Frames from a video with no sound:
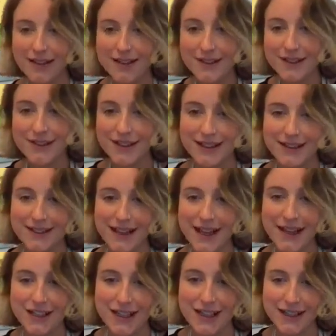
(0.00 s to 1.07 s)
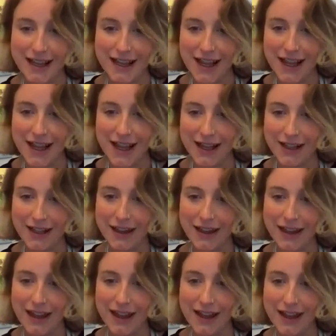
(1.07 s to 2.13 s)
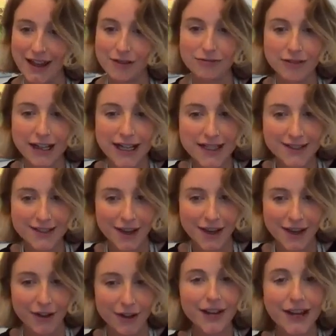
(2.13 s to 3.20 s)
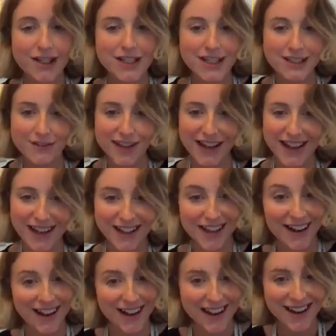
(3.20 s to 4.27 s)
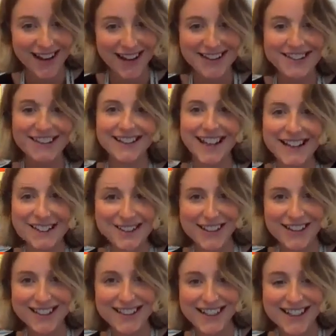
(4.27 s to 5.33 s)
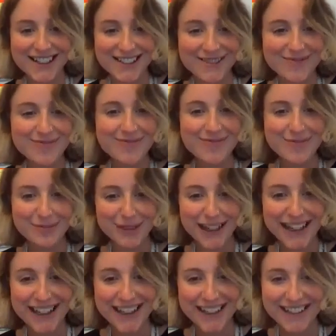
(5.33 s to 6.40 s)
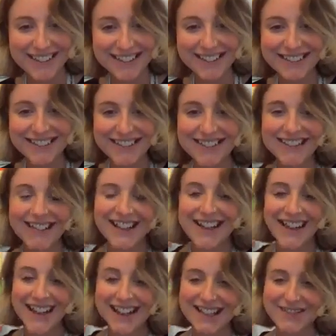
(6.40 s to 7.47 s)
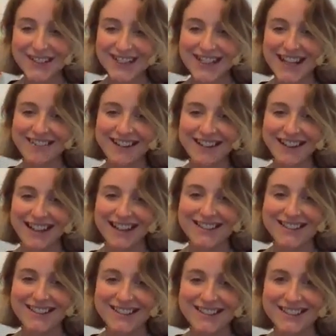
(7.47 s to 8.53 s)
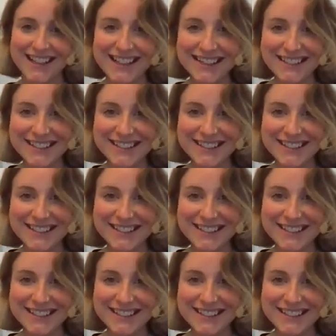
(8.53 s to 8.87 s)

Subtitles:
Susie says she's in the green zone and she's feeling alert and interested. Brilliant. Thanks for sharing that, Susie.